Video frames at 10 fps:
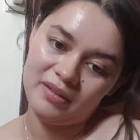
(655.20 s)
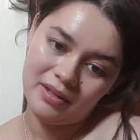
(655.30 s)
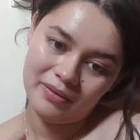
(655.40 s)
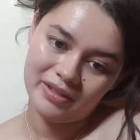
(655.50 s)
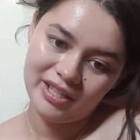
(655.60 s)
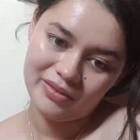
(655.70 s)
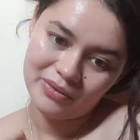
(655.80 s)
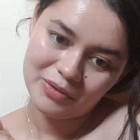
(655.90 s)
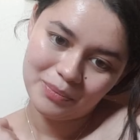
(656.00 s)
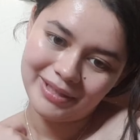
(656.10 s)
I'm not really
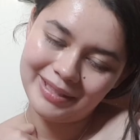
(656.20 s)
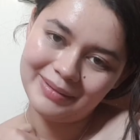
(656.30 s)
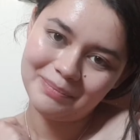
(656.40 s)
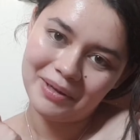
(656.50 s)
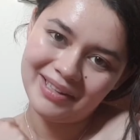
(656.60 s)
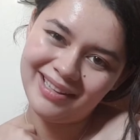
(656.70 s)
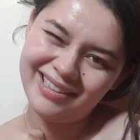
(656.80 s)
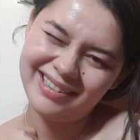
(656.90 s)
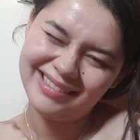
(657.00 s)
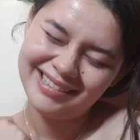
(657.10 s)
into spending
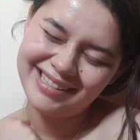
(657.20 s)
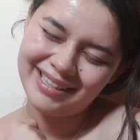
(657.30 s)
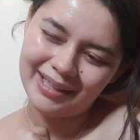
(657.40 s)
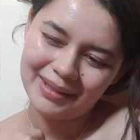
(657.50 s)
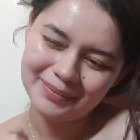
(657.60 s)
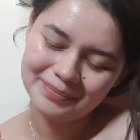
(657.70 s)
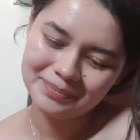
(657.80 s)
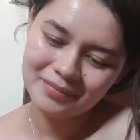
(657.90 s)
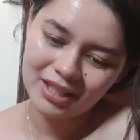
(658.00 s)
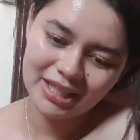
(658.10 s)
money all the time
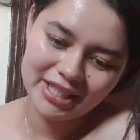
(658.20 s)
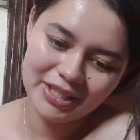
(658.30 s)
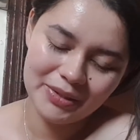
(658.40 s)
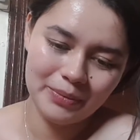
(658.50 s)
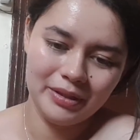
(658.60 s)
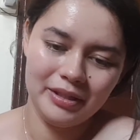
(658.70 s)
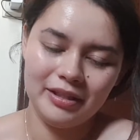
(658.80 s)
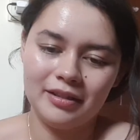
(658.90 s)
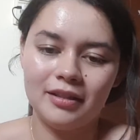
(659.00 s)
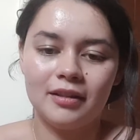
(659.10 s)
unless it's
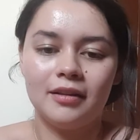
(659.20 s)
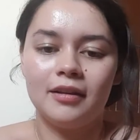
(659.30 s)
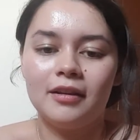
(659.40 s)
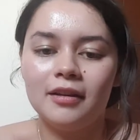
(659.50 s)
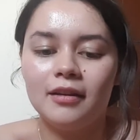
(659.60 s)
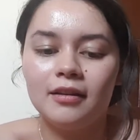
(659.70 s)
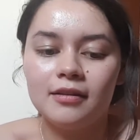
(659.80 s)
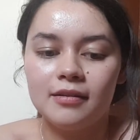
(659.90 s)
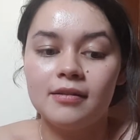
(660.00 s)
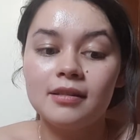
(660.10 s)
really
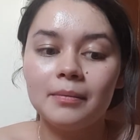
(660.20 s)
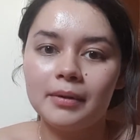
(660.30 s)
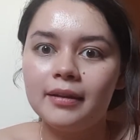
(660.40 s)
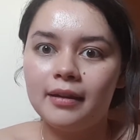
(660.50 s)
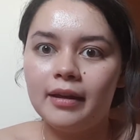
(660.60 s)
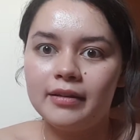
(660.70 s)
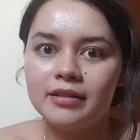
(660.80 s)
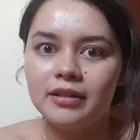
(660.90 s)
something that